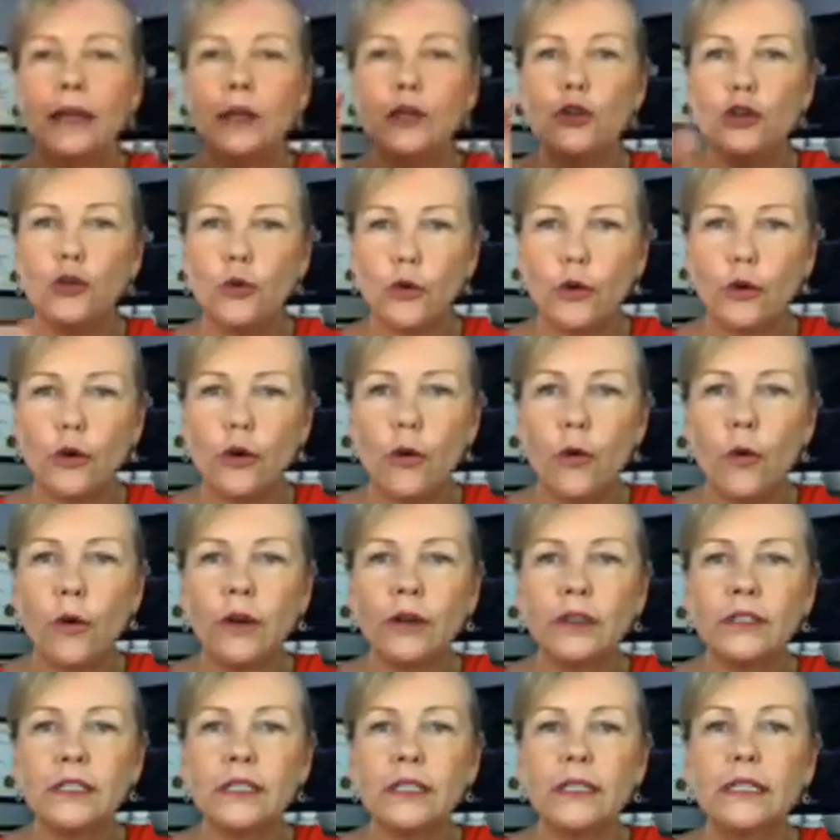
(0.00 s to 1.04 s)
in your
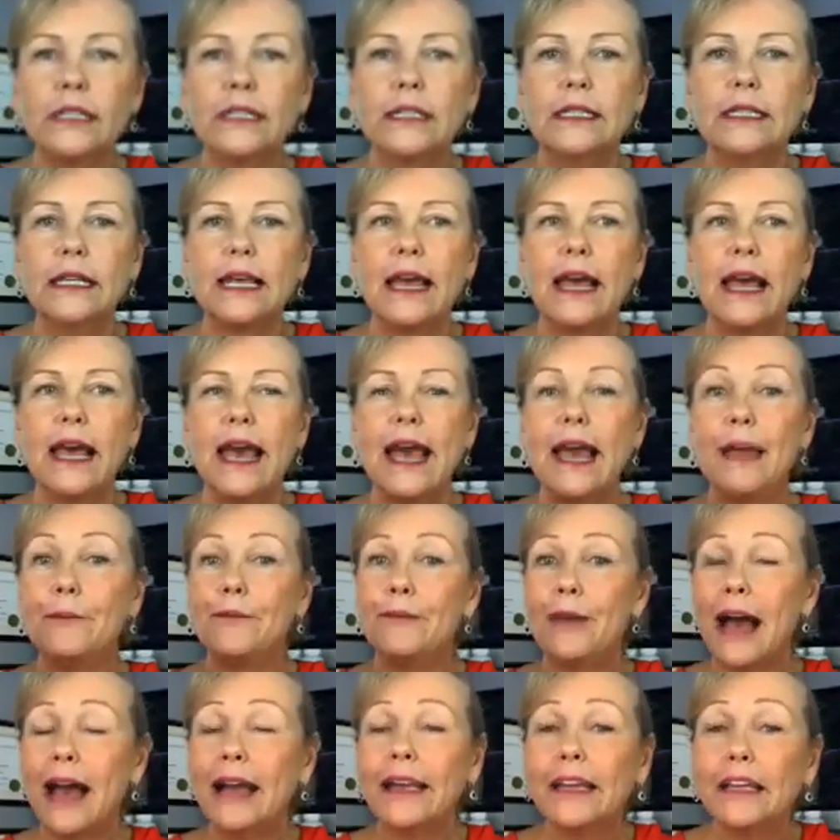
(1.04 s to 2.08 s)
court and
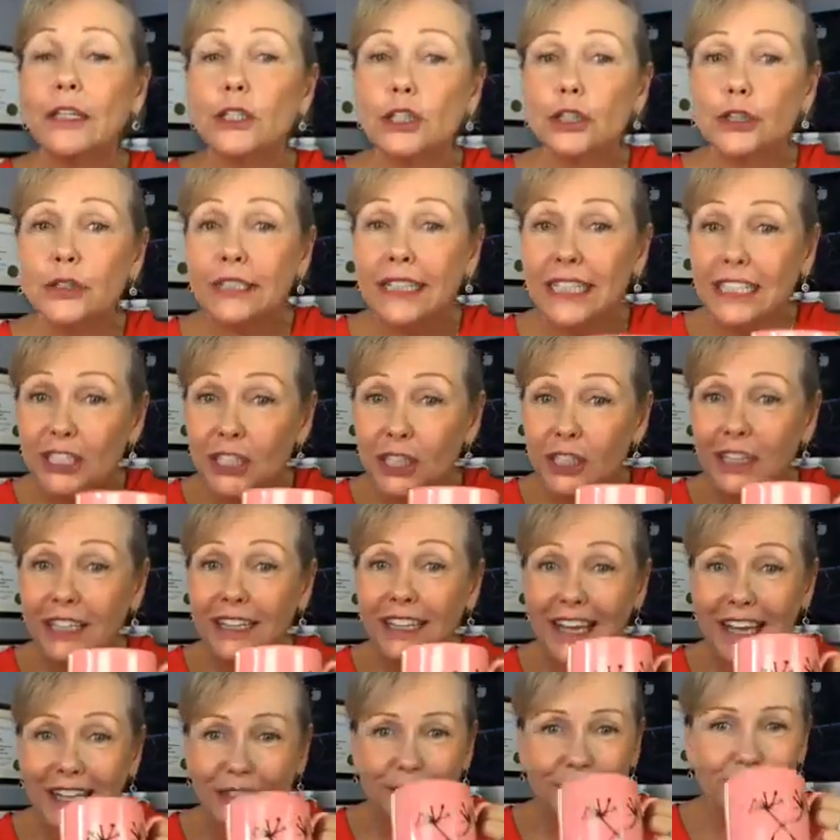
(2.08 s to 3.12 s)
back in your kitchen
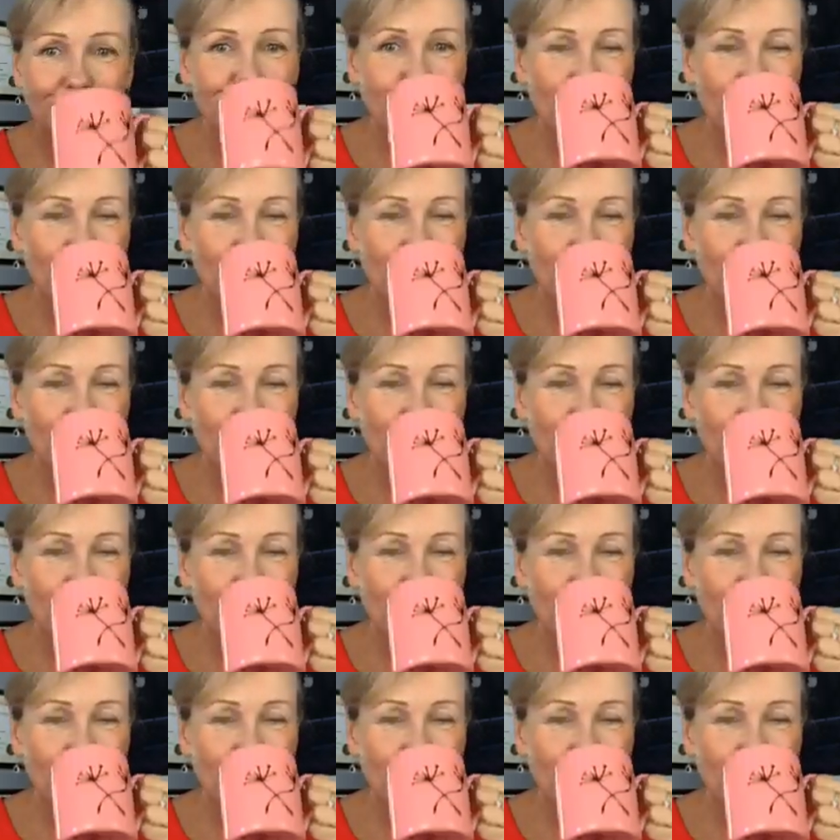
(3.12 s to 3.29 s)
again.